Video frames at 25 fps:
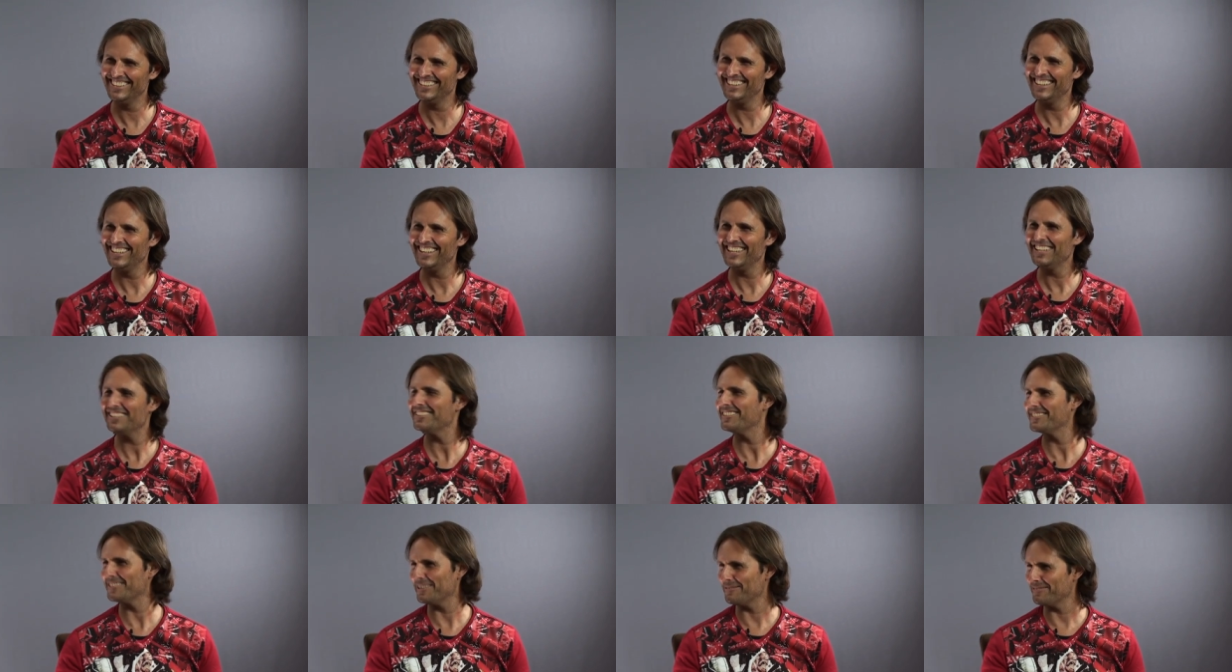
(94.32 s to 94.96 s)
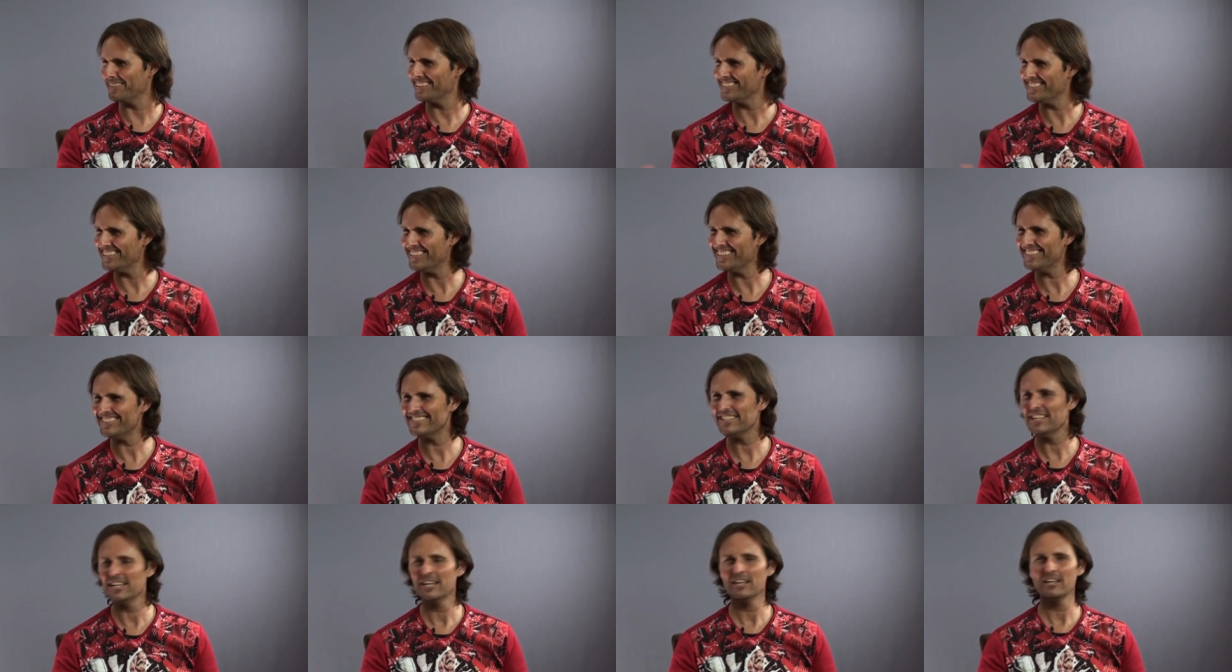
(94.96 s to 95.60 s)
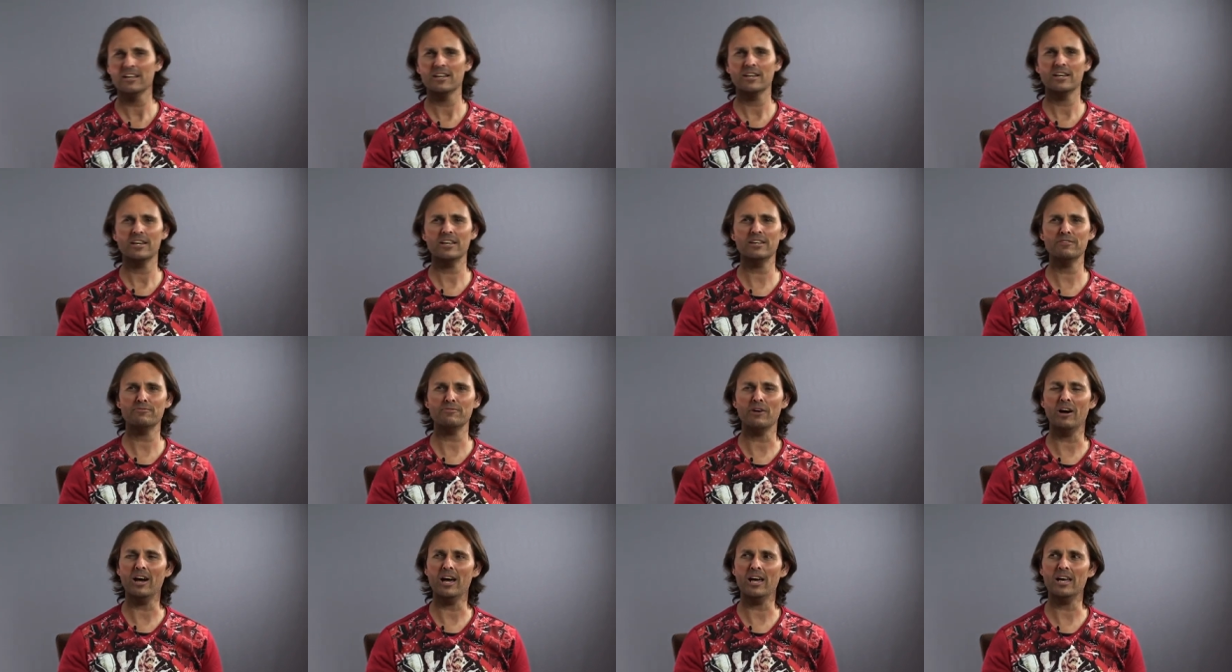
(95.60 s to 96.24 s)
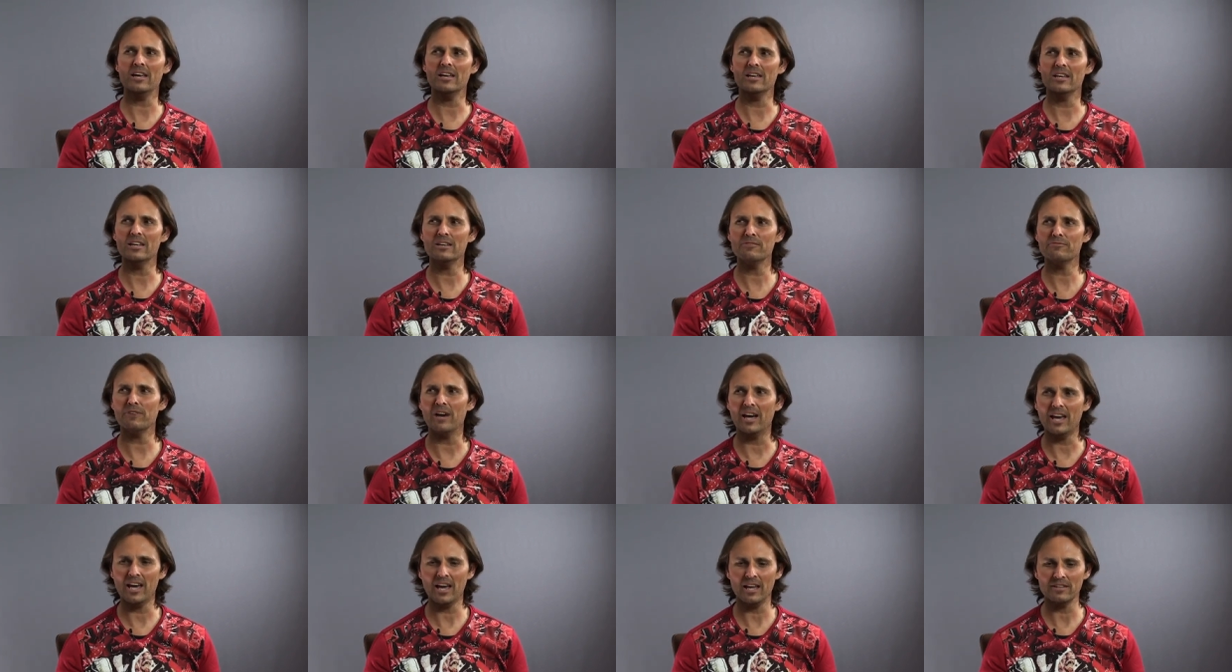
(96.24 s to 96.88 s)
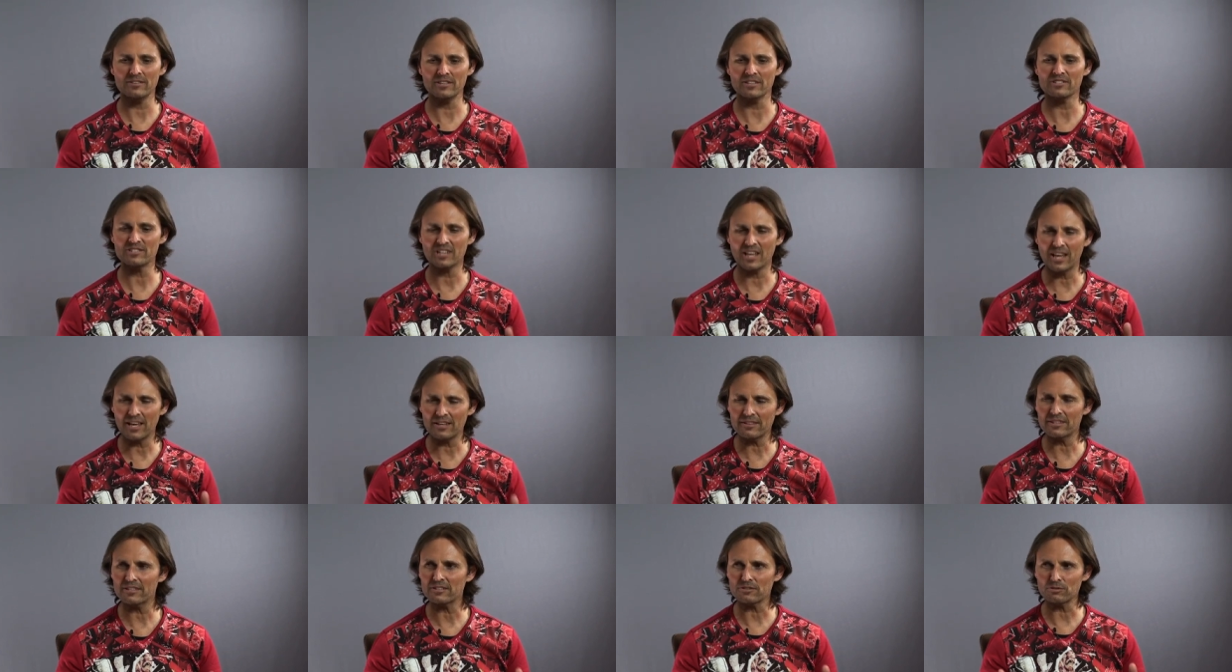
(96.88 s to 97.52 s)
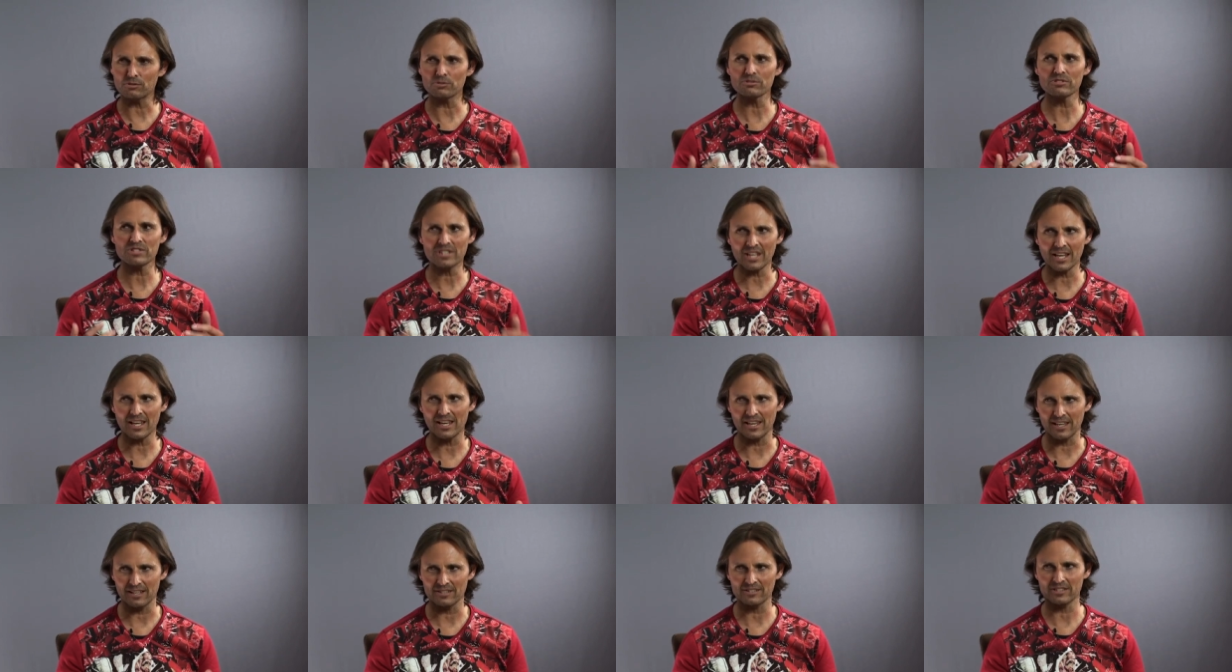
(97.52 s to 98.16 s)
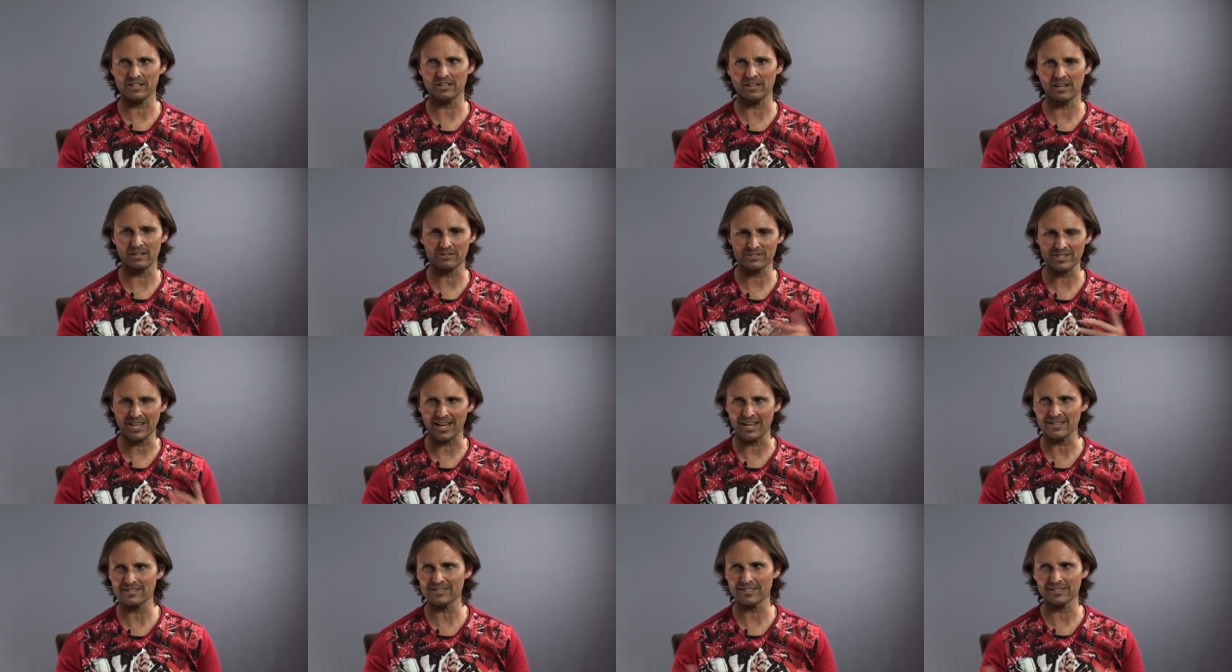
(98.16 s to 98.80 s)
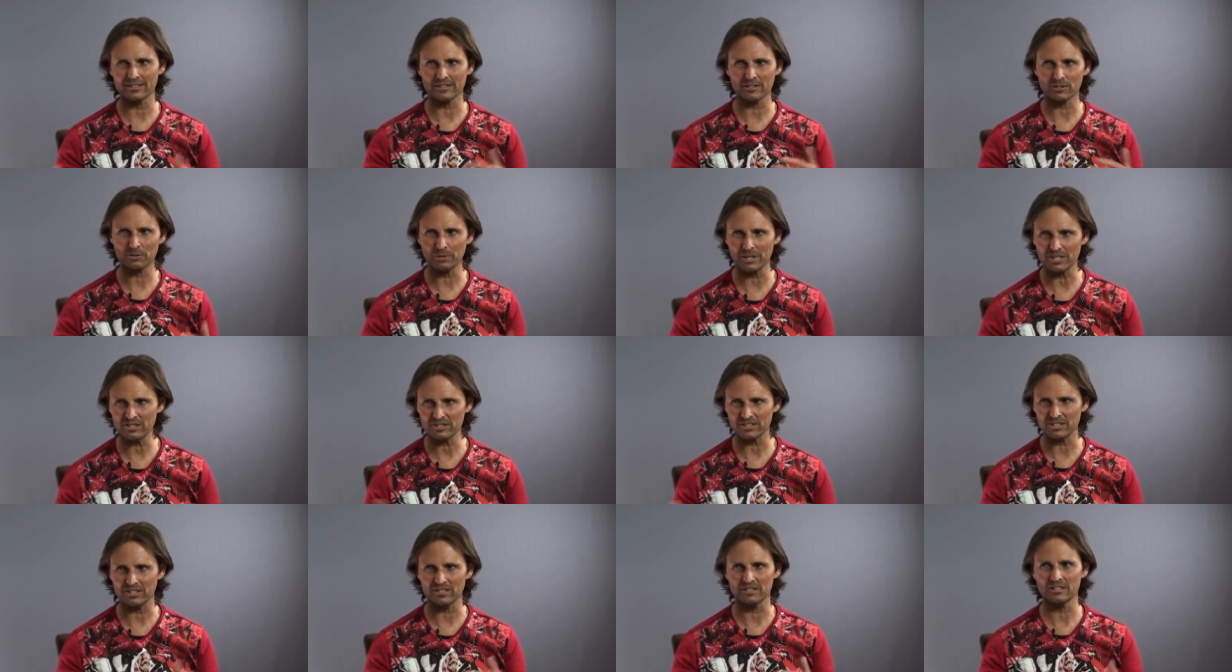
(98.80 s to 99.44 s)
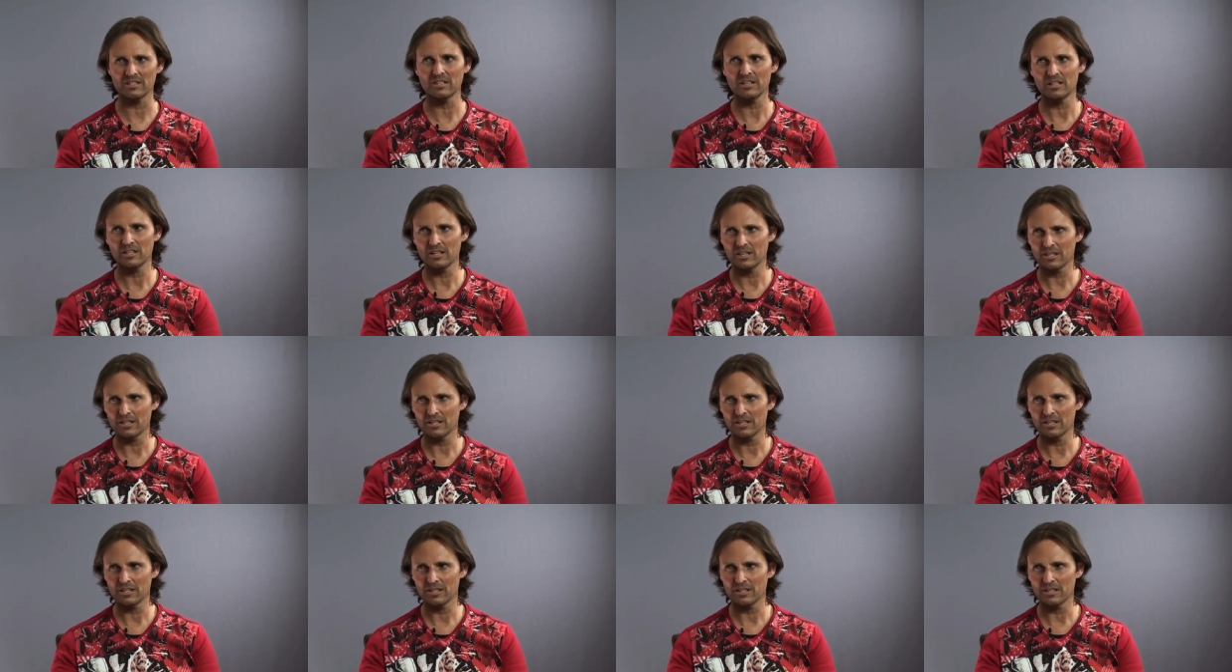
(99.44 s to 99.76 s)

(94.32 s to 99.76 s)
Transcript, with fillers: Yeah. Does that make sense? Yes. If I if I had this ethical stance and I was asking the question